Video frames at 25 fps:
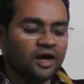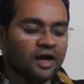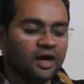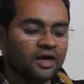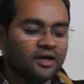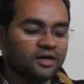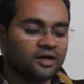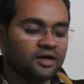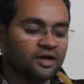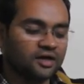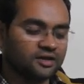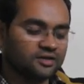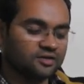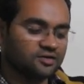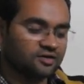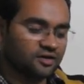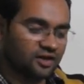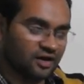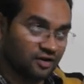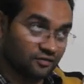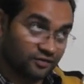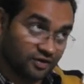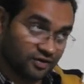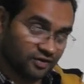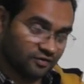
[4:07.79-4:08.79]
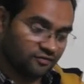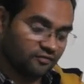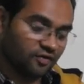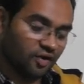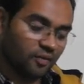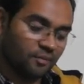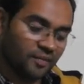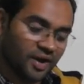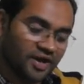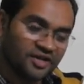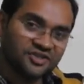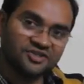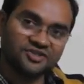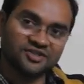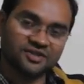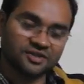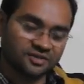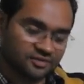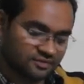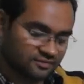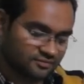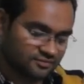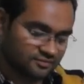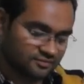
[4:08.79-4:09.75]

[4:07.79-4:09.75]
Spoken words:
and other relevant information.